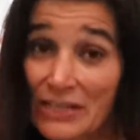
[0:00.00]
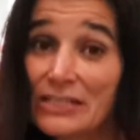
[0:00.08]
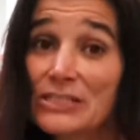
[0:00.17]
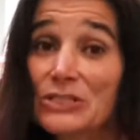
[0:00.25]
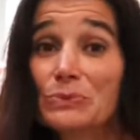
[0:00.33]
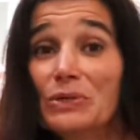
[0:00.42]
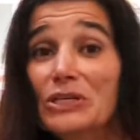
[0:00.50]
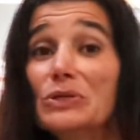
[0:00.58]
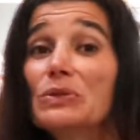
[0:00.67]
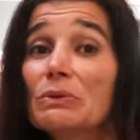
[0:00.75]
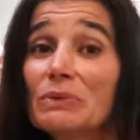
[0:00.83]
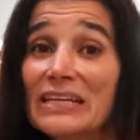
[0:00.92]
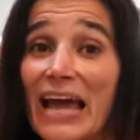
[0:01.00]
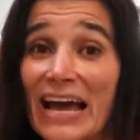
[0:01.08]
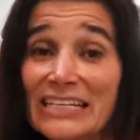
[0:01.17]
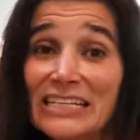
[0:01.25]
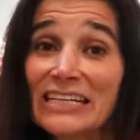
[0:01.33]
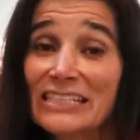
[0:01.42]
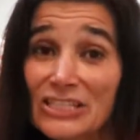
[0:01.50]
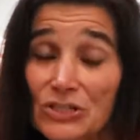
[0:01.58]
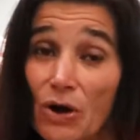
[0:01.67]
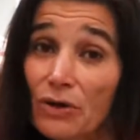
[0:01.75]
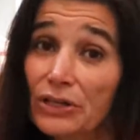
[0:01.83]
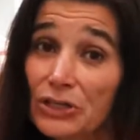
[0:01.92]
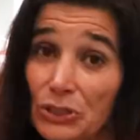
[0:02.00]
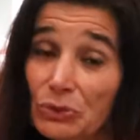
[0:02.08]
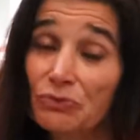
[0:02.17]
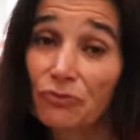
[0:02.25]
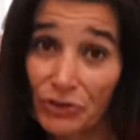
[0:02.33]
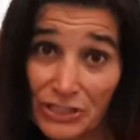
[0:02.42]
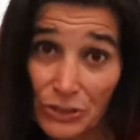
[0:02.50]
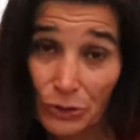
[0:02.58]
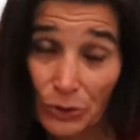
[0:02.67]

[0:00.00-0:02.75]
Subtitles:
So we knew that we had to install a new freezer